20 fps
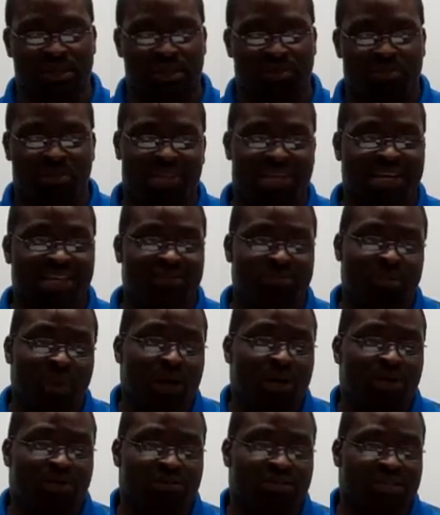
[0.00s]
But as
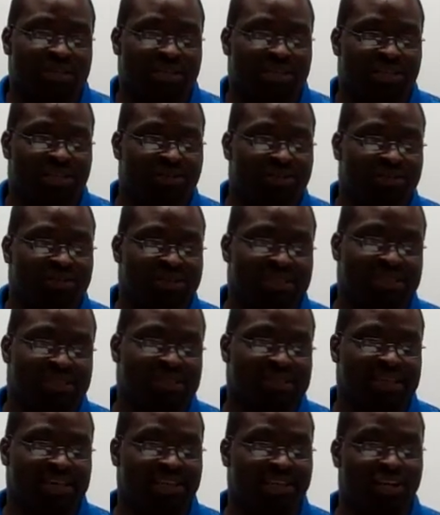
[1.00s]
Paul said, those
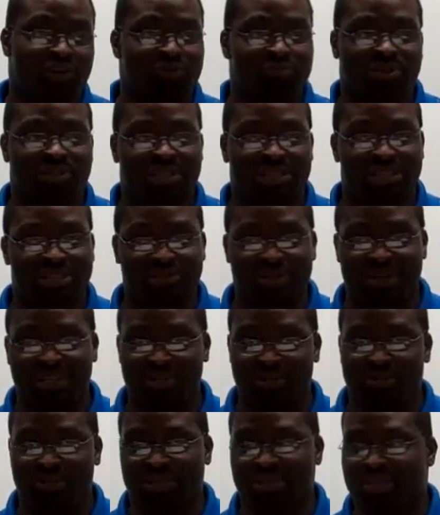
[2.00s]
things that I don't want to do, I
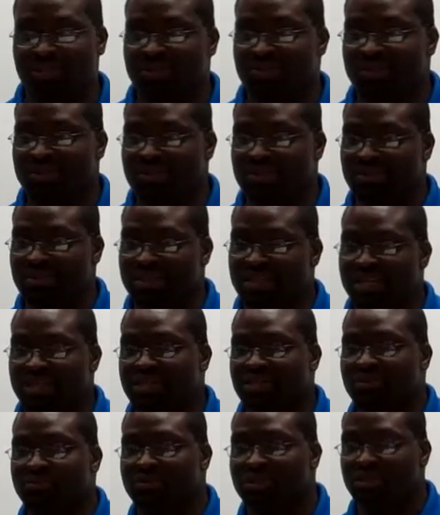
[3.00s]
do, and those things that I
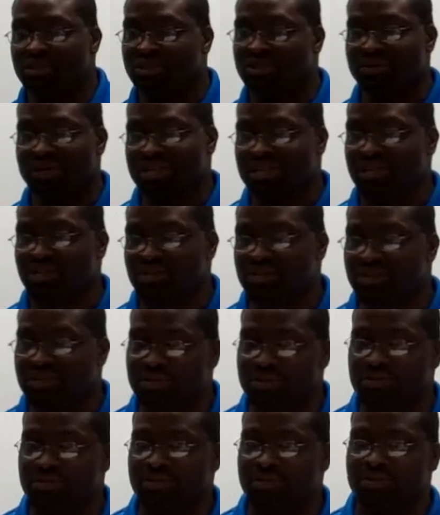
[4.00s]
do want to do, I don't
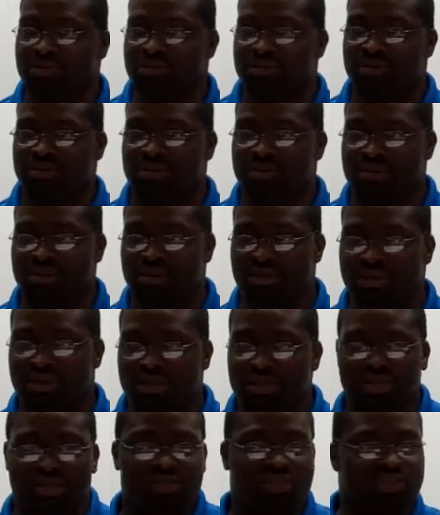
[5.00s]
do.
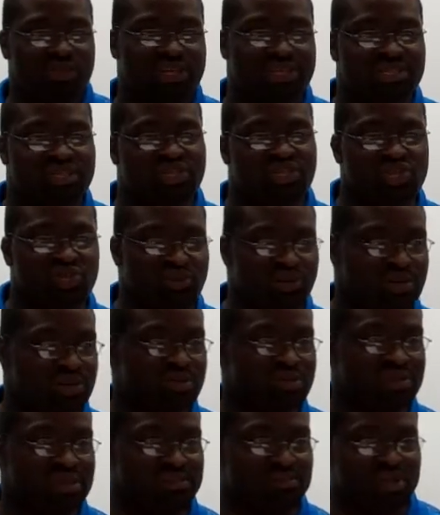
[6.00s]
So there's a
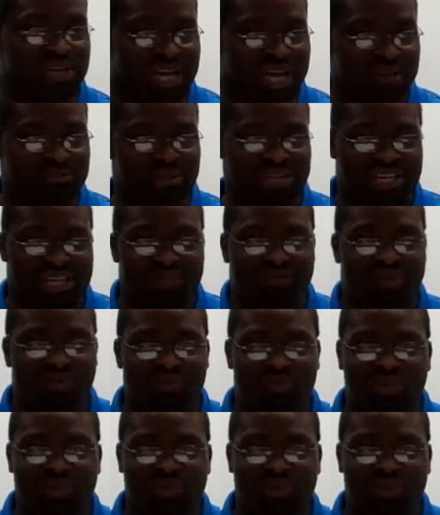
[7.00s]
struggle sometimes, even